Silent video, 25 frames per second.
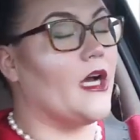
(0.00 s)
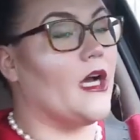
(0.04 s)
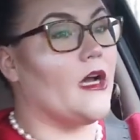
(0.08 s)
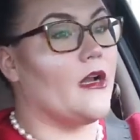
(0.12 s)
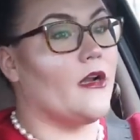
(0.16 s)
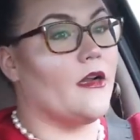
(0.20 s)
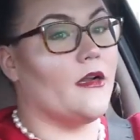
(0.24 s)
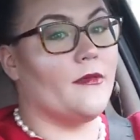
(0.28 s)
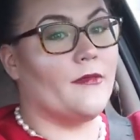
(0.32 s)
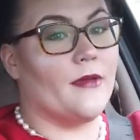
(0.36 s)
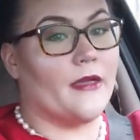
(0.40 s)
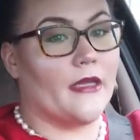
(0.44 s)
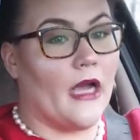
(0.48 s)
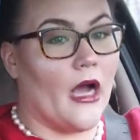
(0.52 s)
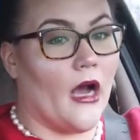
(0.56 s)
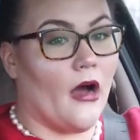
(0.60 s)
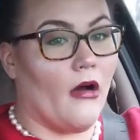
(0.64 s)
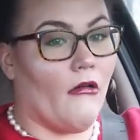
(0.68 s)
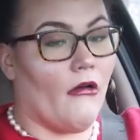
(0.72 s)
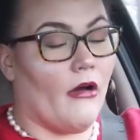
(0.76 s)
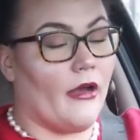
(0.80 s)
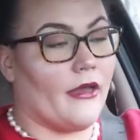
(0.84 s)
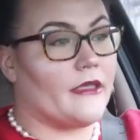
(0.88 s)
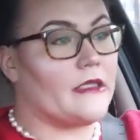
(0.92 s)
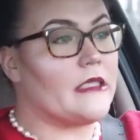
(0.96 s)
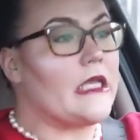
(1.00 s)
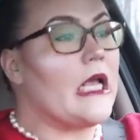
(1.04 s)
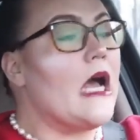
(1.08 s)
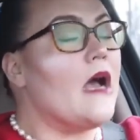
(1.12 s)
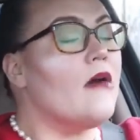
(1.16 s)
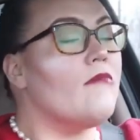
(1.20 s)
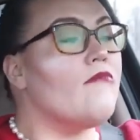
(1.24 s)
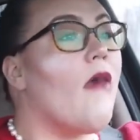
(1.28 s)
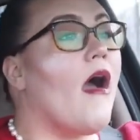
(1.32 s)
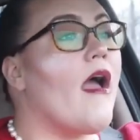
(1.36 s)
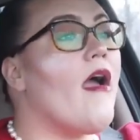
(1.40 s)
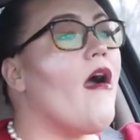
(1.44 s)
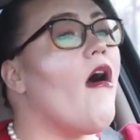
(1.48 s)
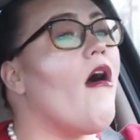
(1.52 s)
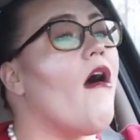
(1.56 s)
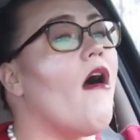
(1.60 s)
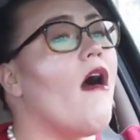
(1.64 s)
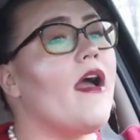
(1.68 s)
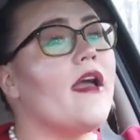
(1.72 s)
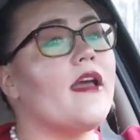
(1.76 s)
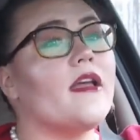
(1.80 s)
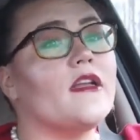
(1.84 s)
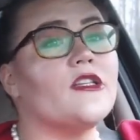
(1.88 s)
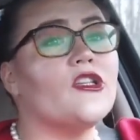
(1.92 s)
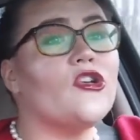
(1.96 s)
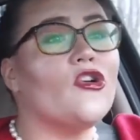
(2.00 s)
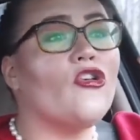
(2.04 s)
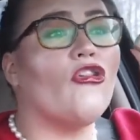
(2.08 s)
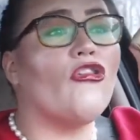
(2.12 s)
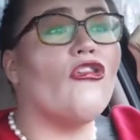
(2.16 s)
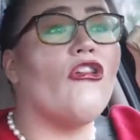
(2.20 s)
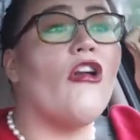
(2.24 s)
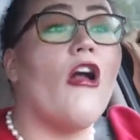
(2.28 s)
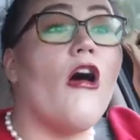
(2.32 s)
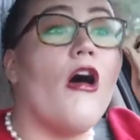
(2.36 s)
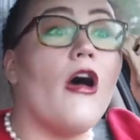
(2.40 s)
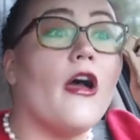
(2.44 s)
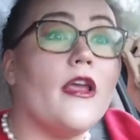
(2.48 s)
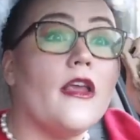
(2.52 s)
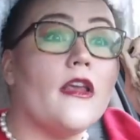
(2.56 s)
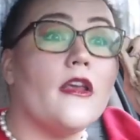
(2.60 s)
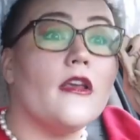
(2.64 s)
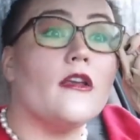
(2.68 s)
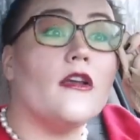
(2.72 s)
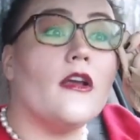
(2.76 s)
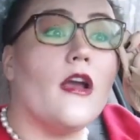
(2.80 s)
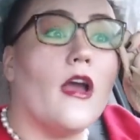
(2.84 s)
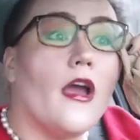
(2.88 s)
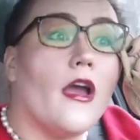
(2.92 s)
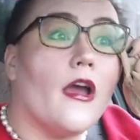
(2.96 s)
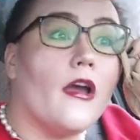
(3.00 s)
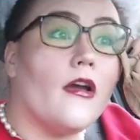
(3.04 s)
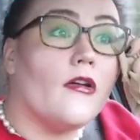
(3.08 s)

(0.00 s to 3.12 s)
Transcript: God. My eyes are crying.